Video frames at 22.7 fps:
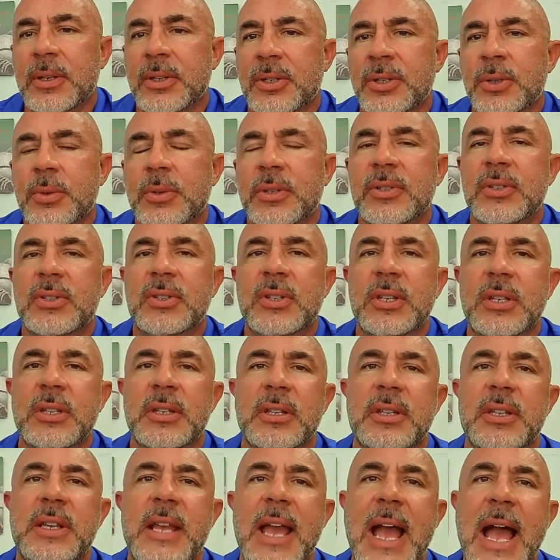you can see
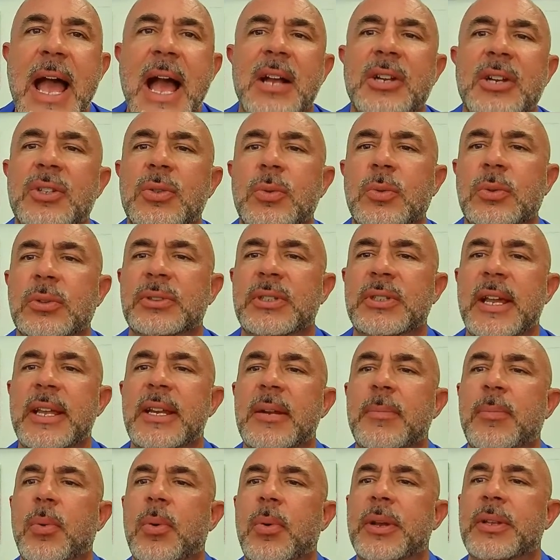that the actual data
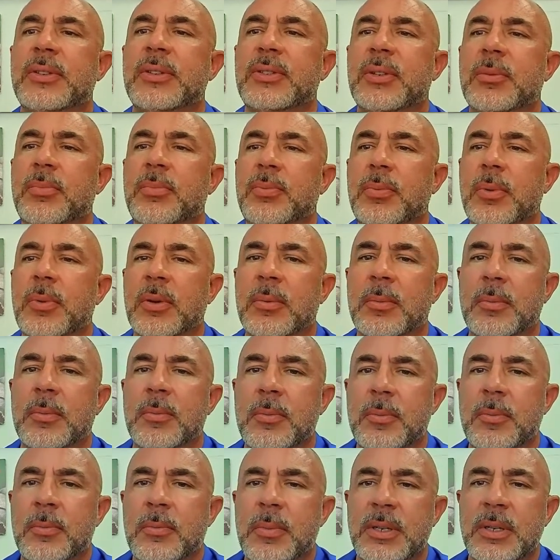points are
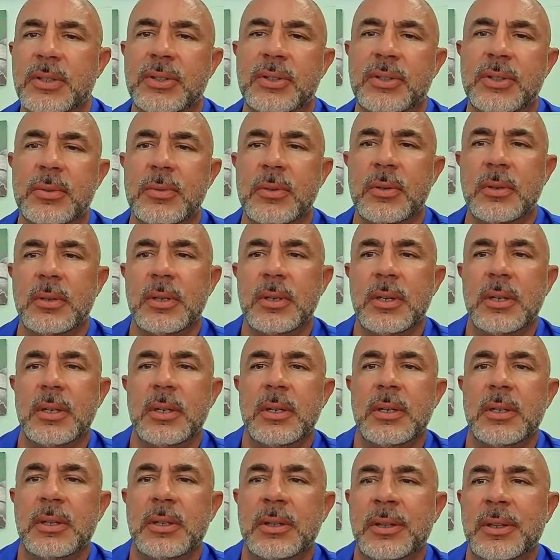much
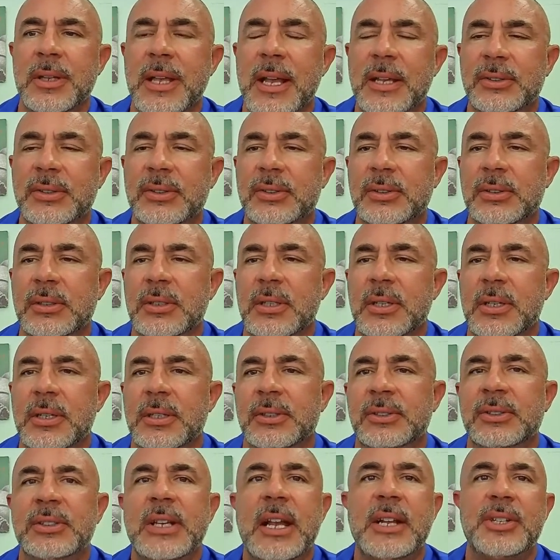less
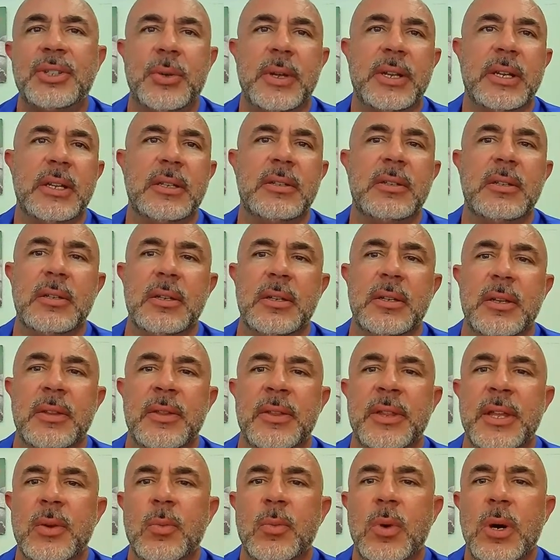saturated
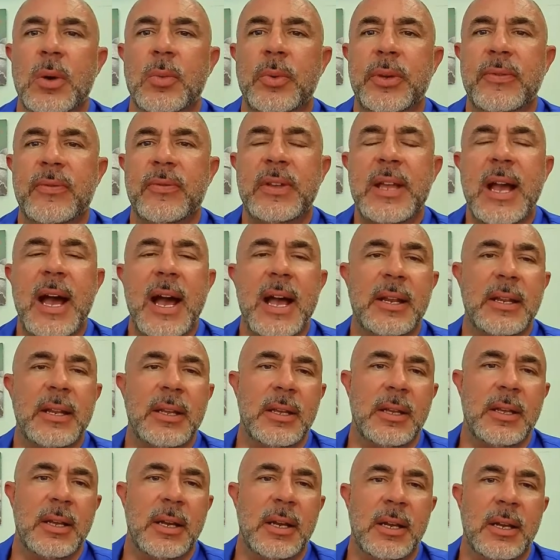than what we've got
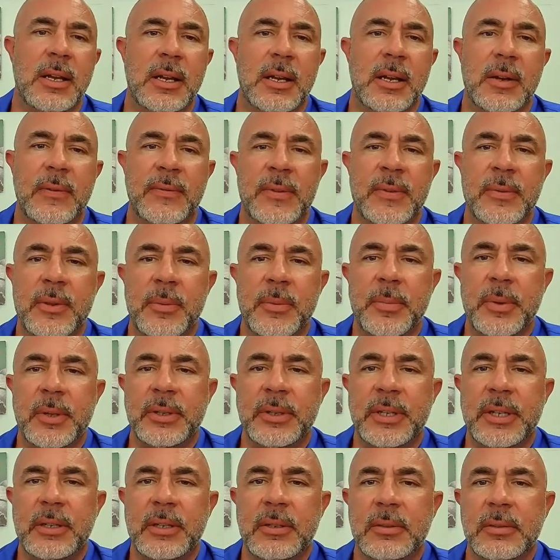from the
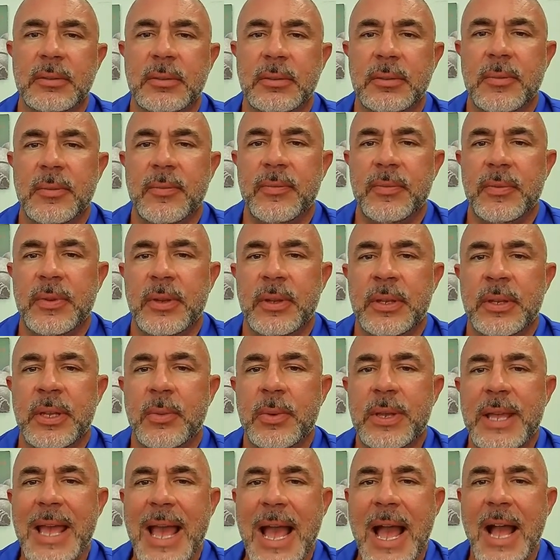building that
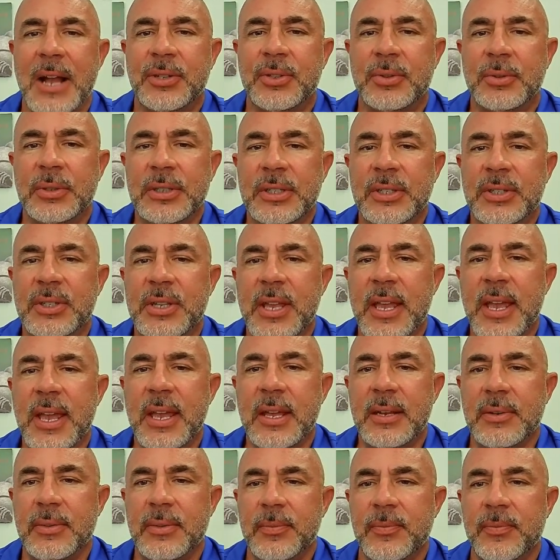we actually
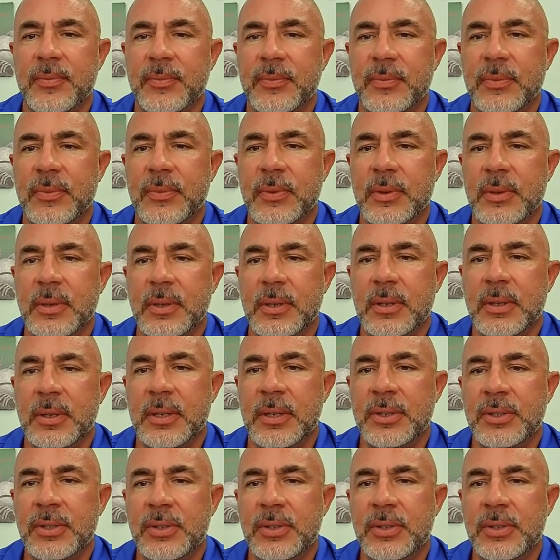scanned. As